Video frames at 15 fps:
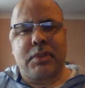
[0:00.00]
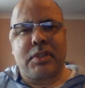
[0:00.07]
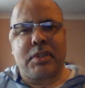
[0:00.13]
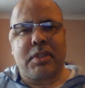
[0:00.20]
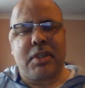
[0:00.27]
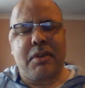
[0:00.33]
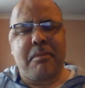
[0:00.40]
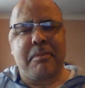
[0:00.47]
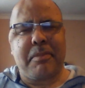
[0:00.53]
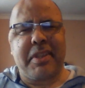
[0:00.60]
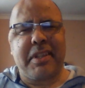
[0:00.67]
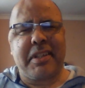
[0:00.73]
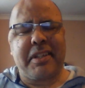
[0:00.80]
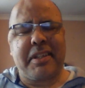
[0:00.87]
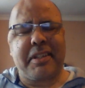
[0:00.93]
So I'm
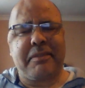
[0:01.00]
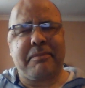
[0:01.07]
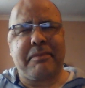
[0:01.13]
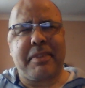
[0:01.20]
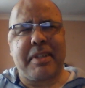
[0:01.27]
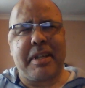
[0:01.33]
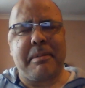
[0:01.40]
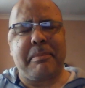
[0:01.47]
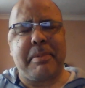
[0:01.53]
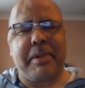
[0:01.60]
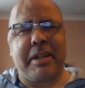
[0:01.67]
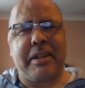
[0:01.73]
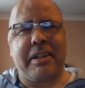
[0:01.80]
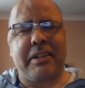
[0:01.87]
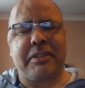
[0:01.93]
thinking
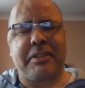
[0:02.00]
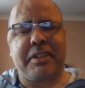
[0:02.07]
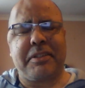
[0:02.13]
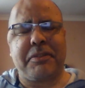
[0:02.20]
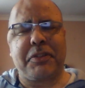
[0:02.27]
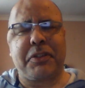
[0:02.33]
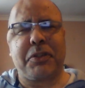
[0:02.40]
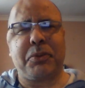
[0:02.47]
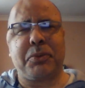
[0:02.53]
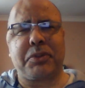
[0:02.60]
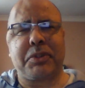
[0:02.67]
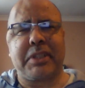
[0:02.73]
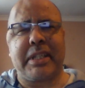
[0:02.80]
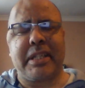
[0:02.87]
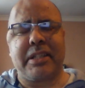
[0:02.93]
about how
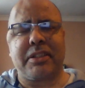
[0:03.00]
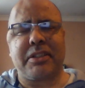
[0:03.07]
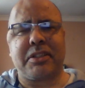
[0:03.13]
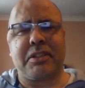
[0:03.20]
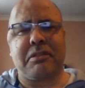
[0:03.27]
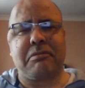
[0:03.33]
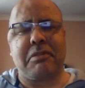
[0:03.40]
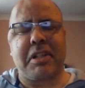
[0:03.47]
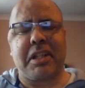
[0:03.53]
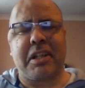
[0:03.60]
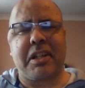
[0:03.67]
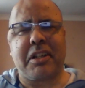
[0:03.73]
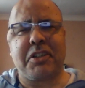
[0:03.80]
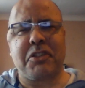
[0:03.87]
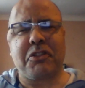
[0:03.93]
difficult it is to run a
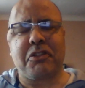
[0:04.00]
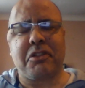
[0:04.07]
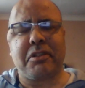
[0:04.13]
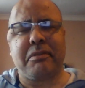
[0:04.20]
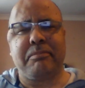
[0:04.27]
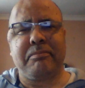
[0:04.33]
country.